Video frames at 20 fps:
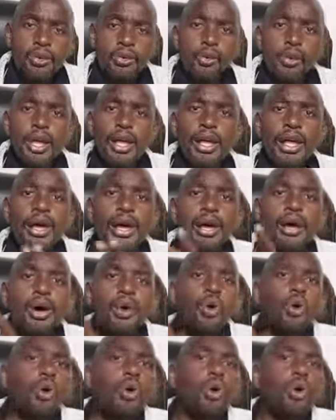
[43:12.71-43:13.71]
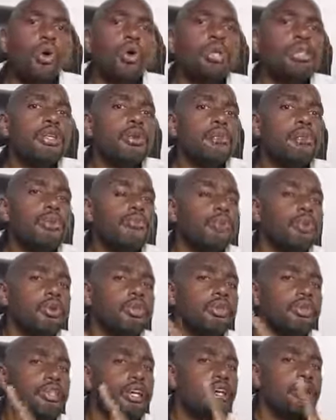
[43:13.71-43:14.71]
where all the
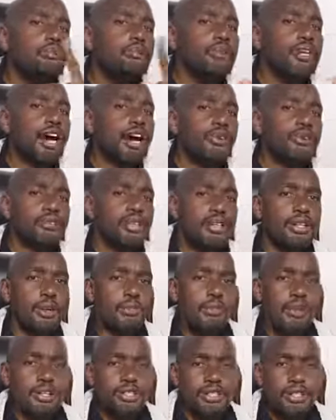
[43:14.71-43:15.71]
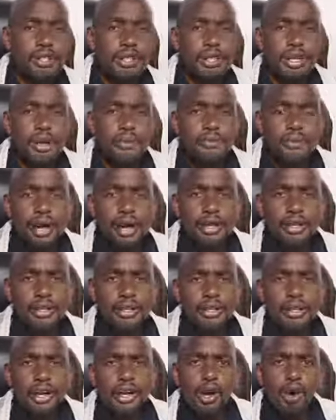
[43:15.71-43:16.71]
people named after the particular
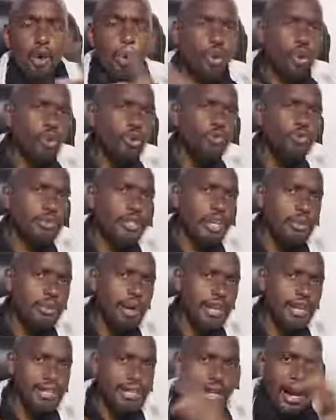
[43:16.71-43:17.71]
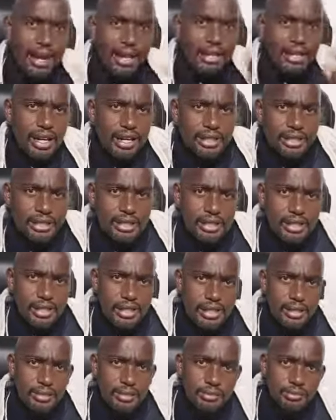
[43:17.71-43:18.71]
man, all of them are
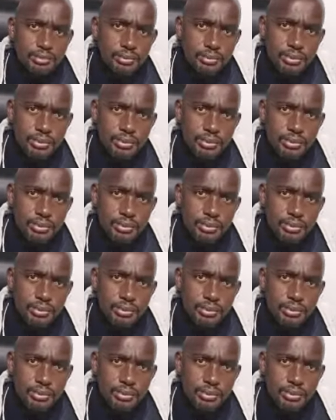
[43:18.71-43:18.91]
drunkards.